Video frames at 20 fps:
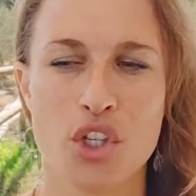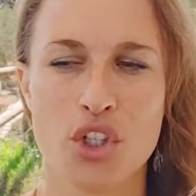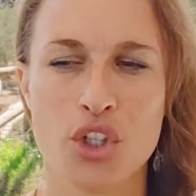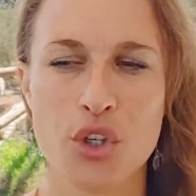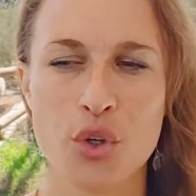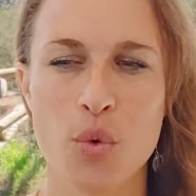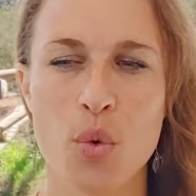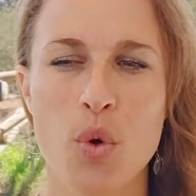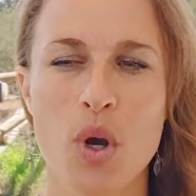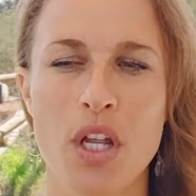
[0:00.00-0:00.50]

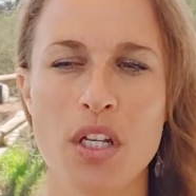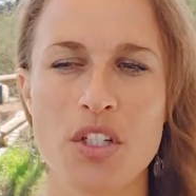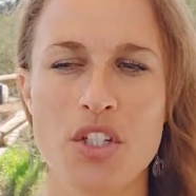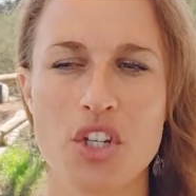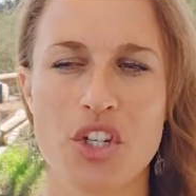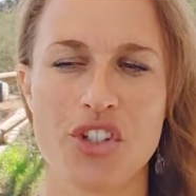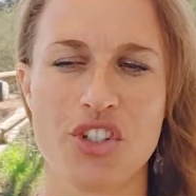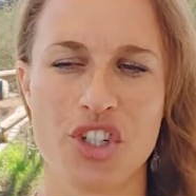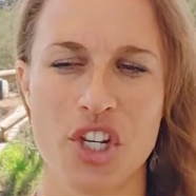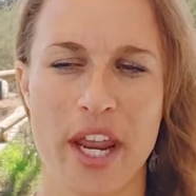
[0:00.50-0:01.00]
you want
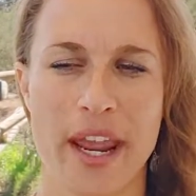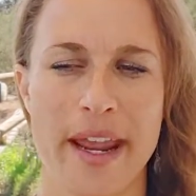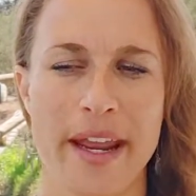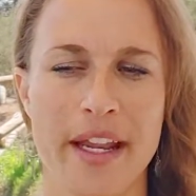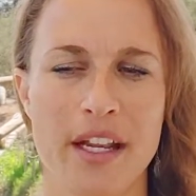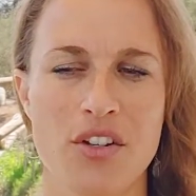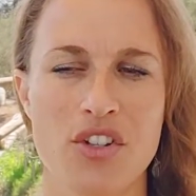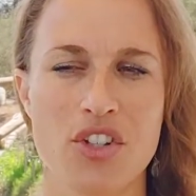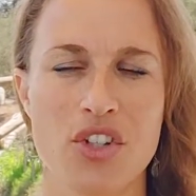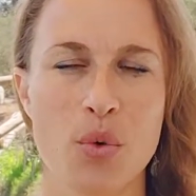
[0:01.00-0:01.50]
to
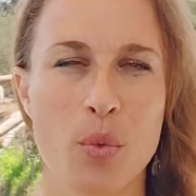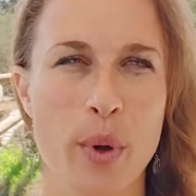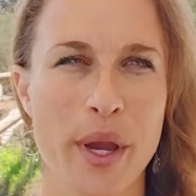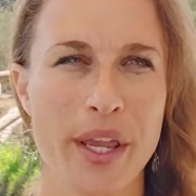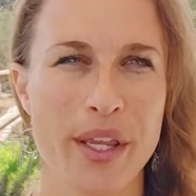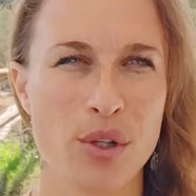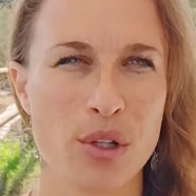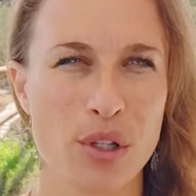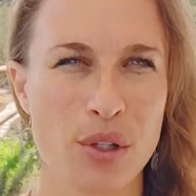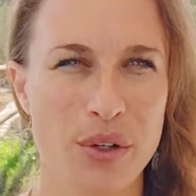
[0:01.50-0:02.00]
change the
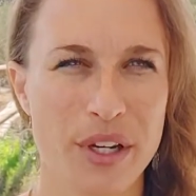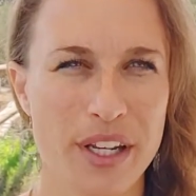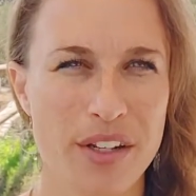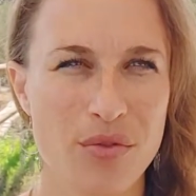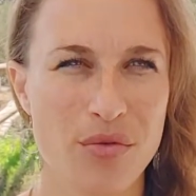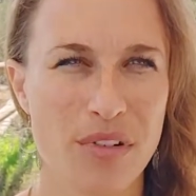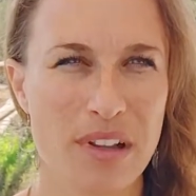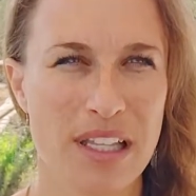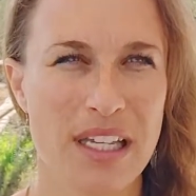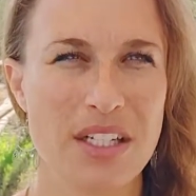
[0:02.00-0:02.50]
way you look
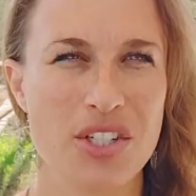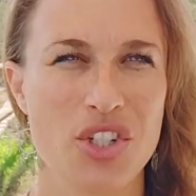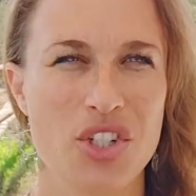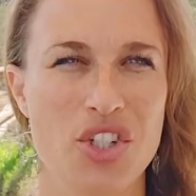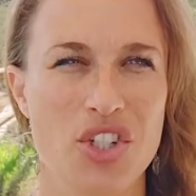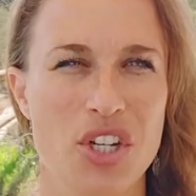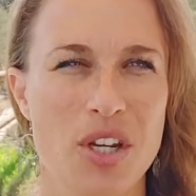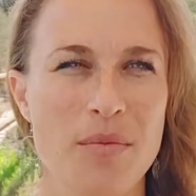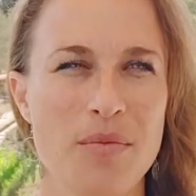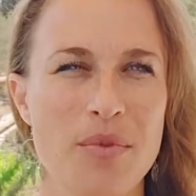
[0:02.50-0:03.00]
at
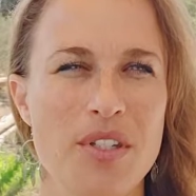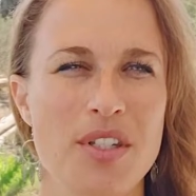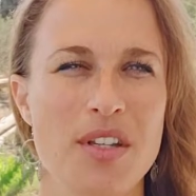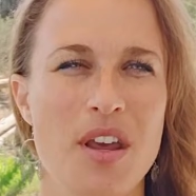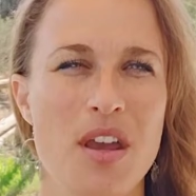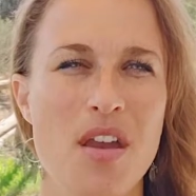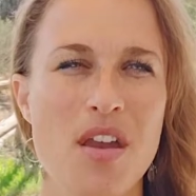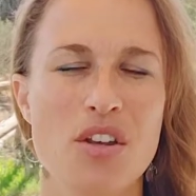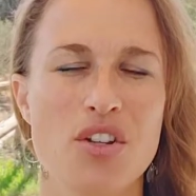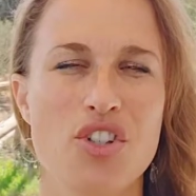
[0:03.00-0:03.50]
relationships,
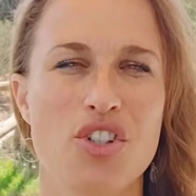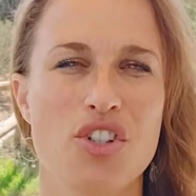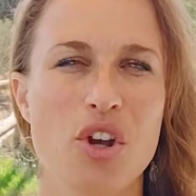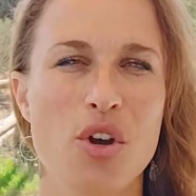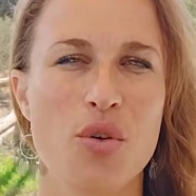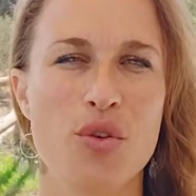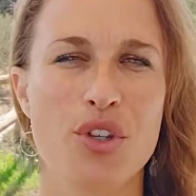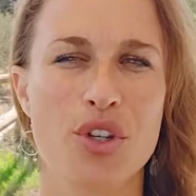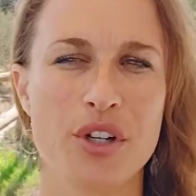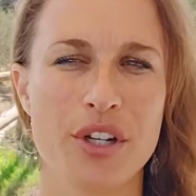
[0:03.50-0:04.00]

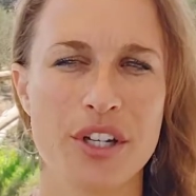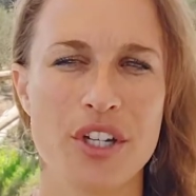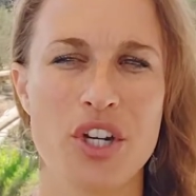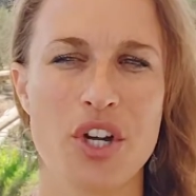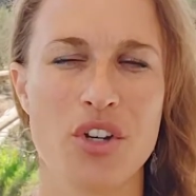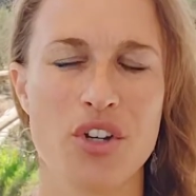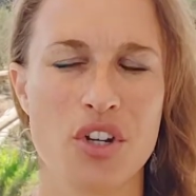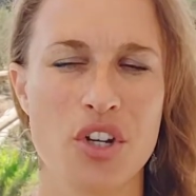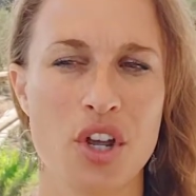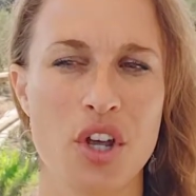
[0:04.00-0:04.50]
so you're
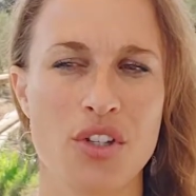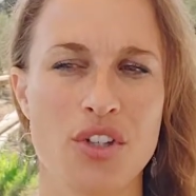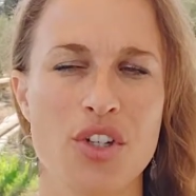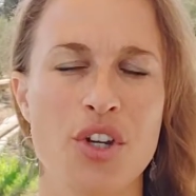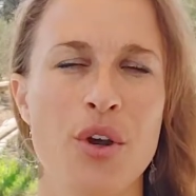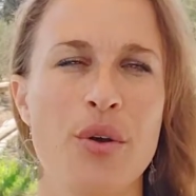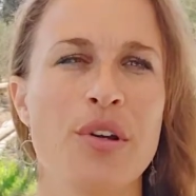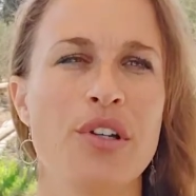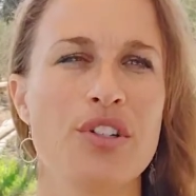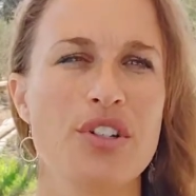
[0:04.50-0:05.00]
not
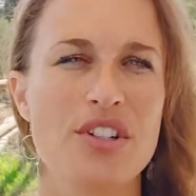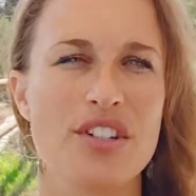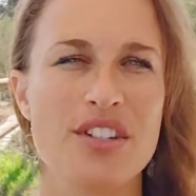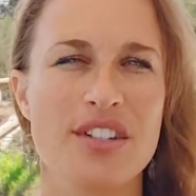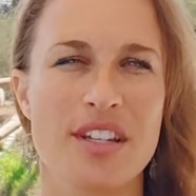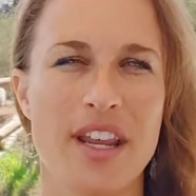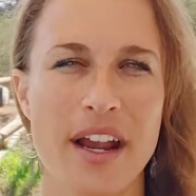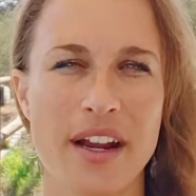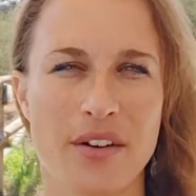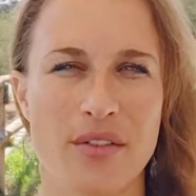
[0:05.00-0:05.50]
going to
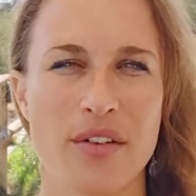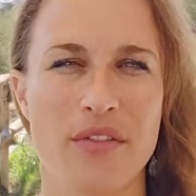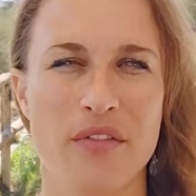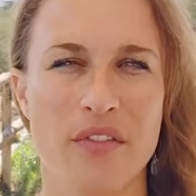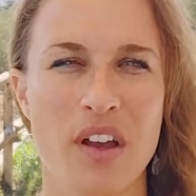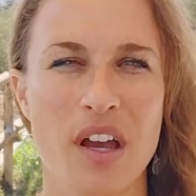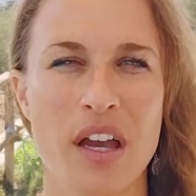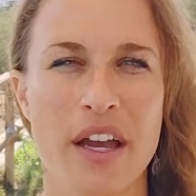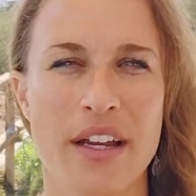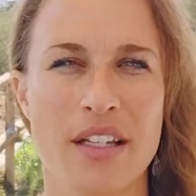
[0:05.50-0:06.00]

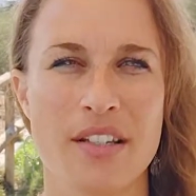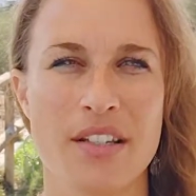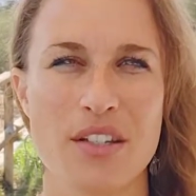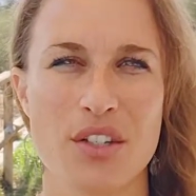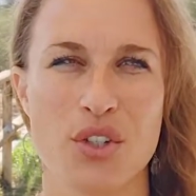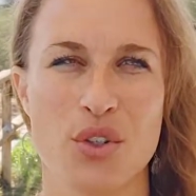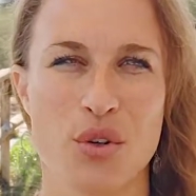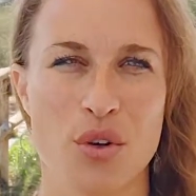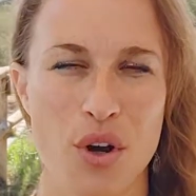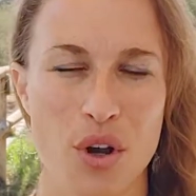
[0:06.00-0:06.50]

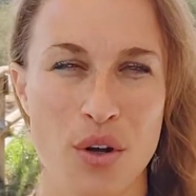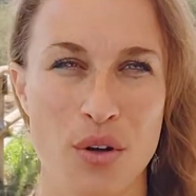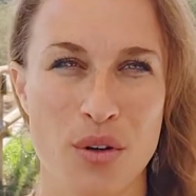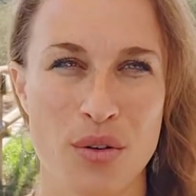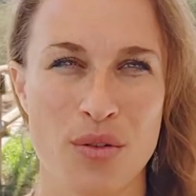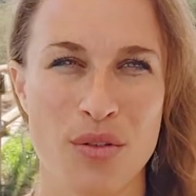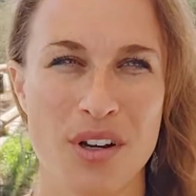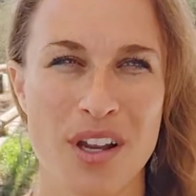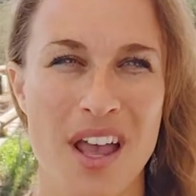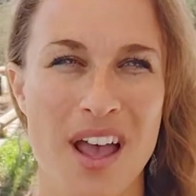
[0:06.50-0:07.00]
sacrifice your
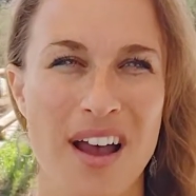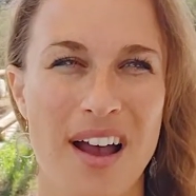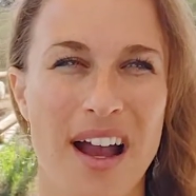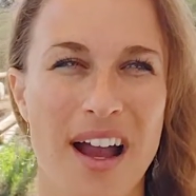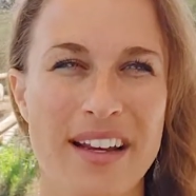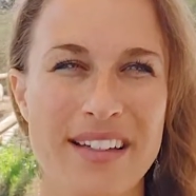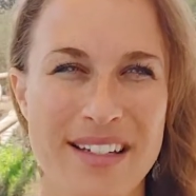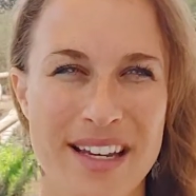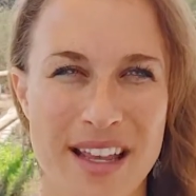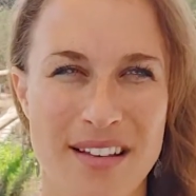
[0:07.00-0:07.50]
own
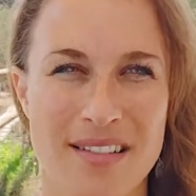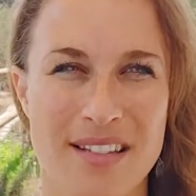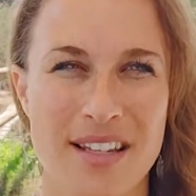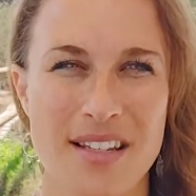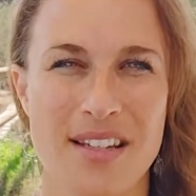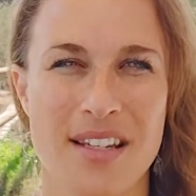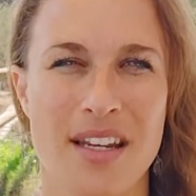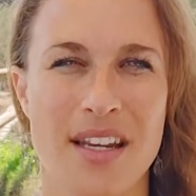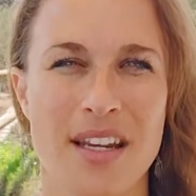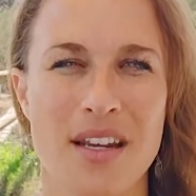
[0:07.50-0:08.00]

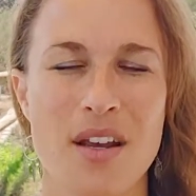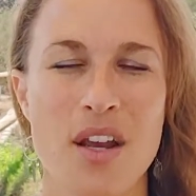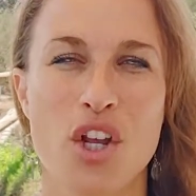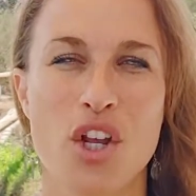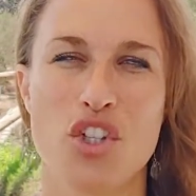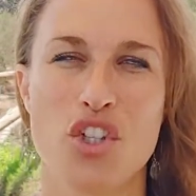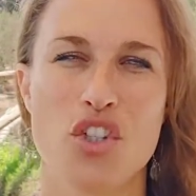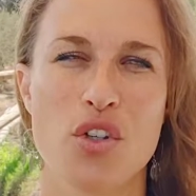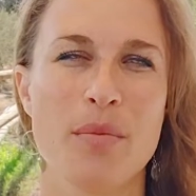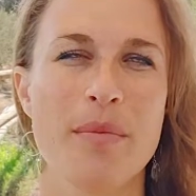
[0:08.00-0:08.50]
identity
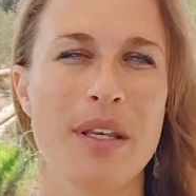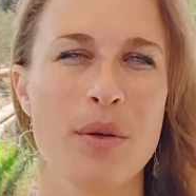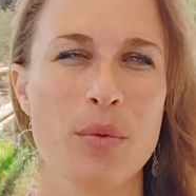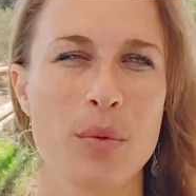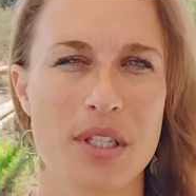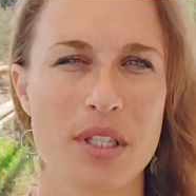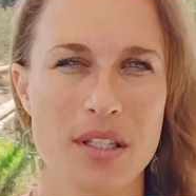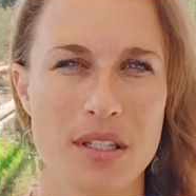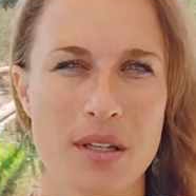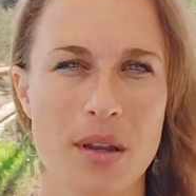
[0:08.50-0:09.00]
to be
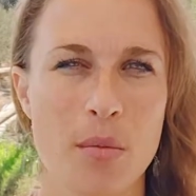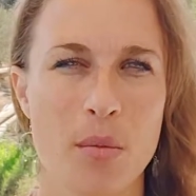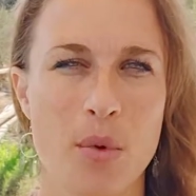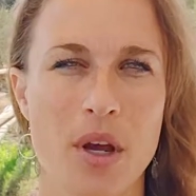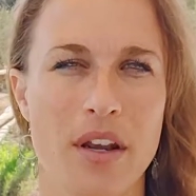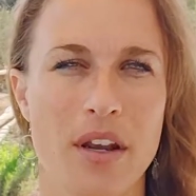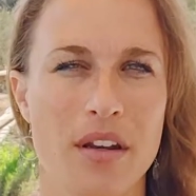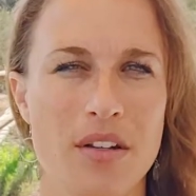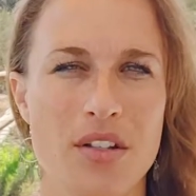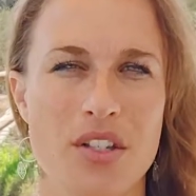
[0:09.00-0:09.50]
with
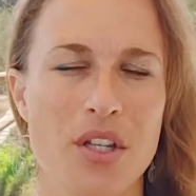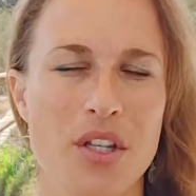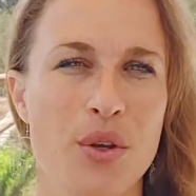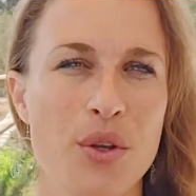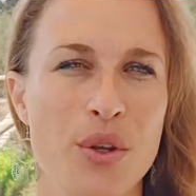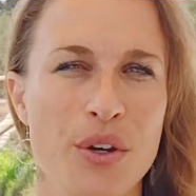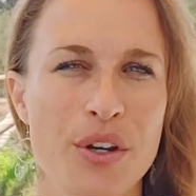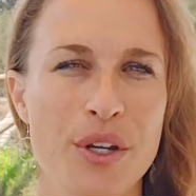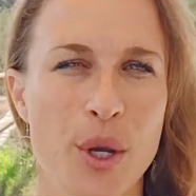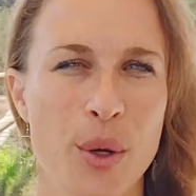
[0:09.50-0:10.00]
someone. So
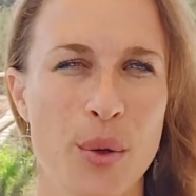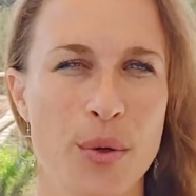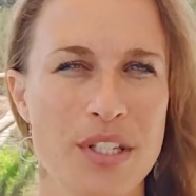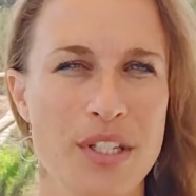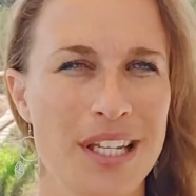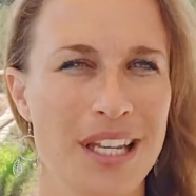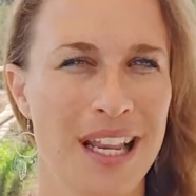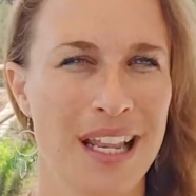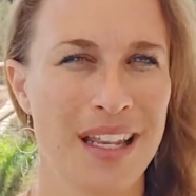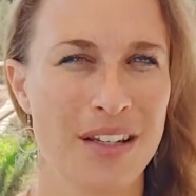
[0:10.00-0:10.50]
you're going
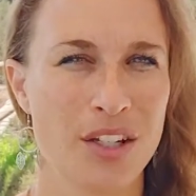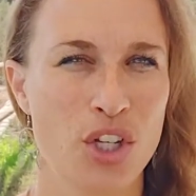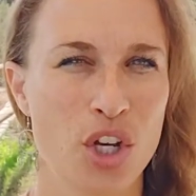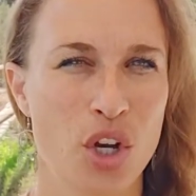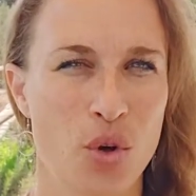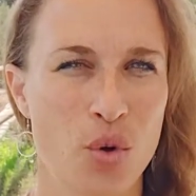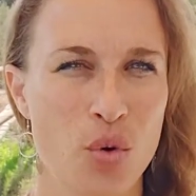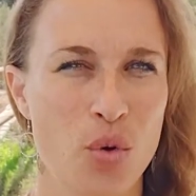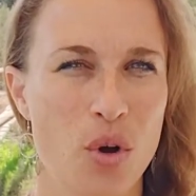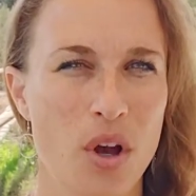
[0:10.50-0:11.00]
to let
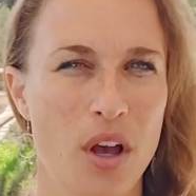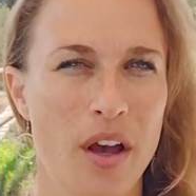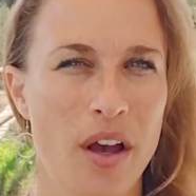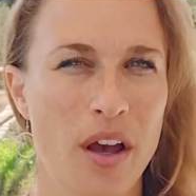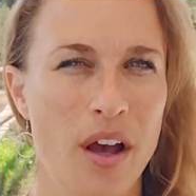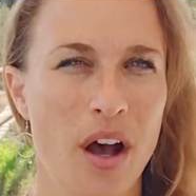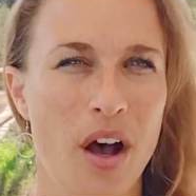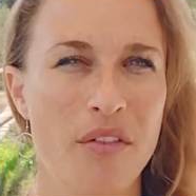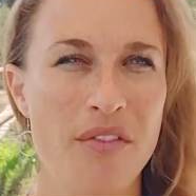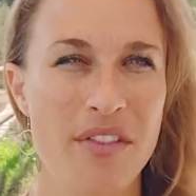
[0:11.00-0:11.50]
go
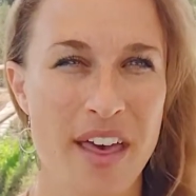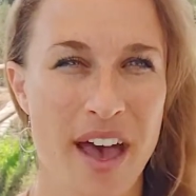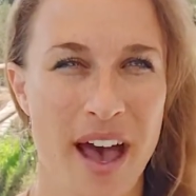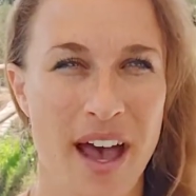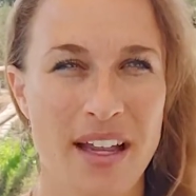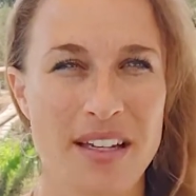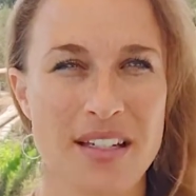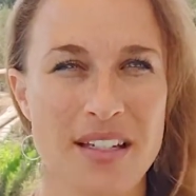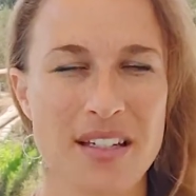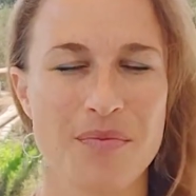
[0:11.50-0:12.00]
of
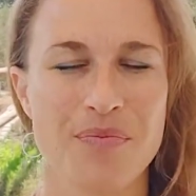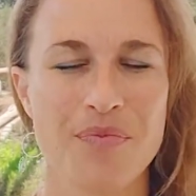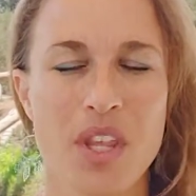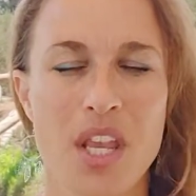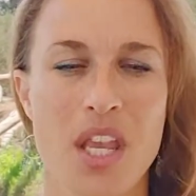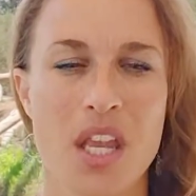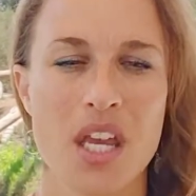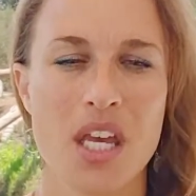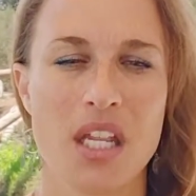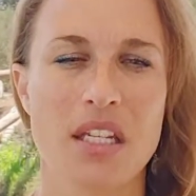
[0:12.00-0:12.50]
that.
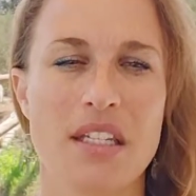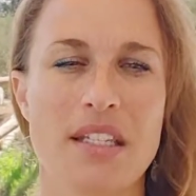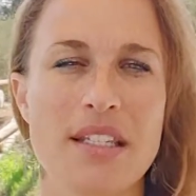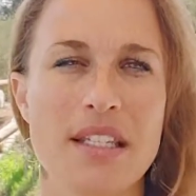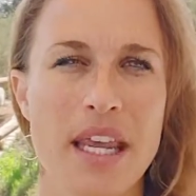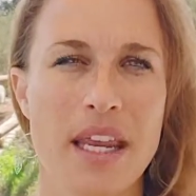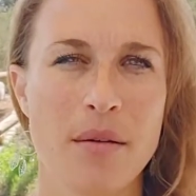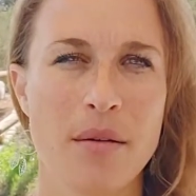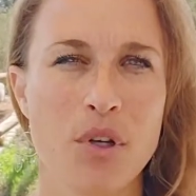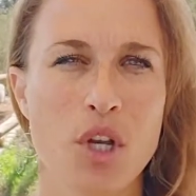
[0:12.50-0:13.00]
The
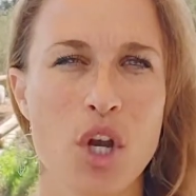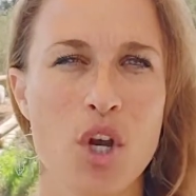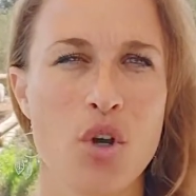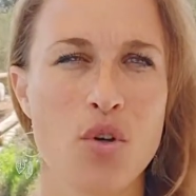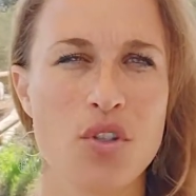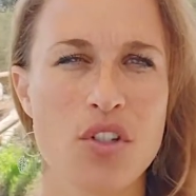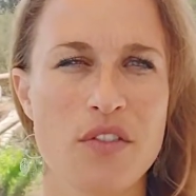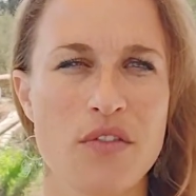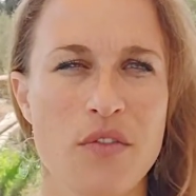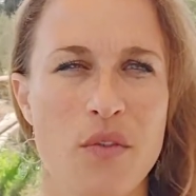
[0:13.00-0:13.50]
same
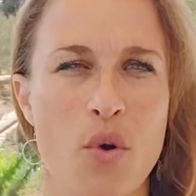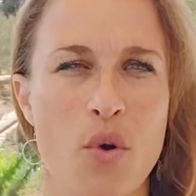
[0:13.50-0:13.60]
goes